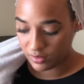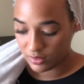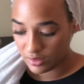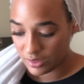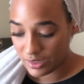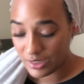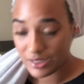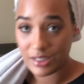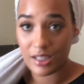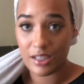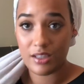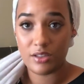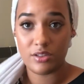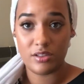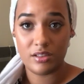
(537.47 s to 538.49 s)
these
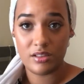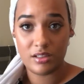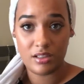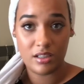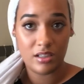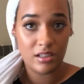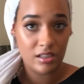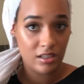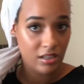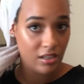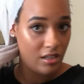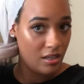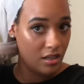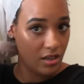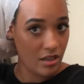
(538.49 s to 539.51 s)
edges
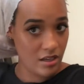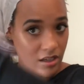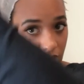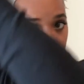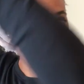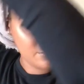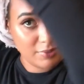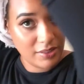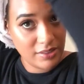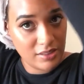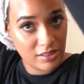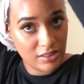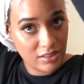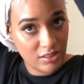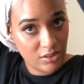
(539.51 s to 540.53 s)
and I'm
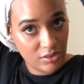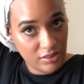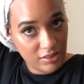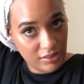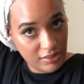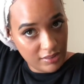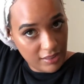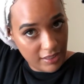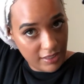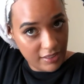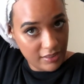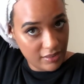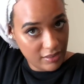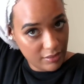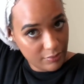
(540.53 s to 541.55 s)
basically going to lay
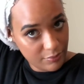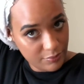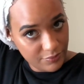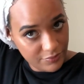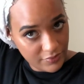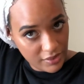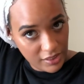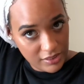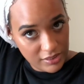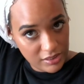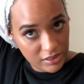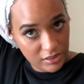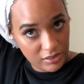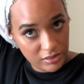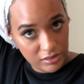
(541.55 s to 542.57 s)
them as
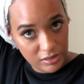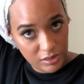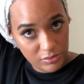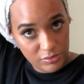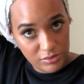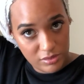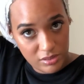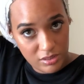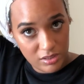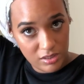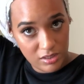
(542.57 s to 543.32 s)
close